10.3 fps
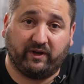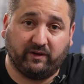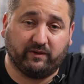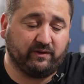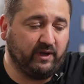
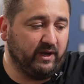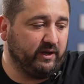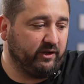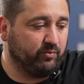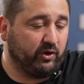thickness
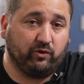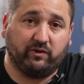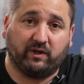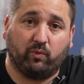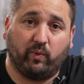is by
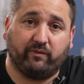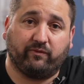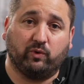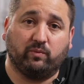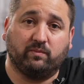using a wet
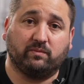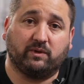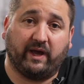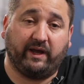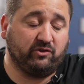film
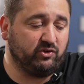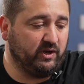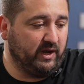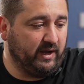gauge